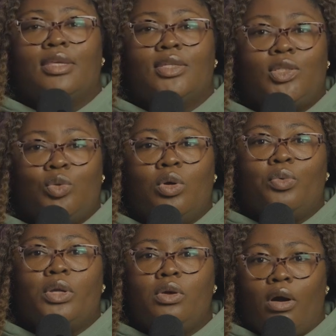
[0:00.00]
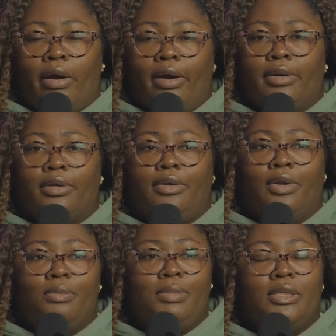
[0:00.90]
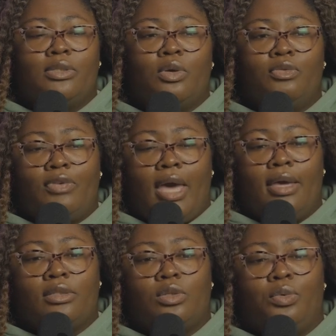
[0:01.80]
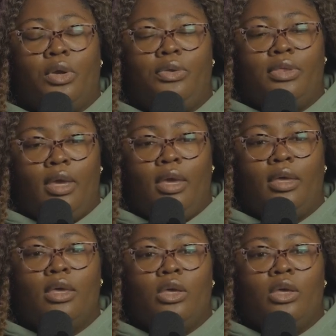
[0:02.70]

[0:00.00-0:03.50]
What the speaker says: Steward where you are. Don't be so fast to where you think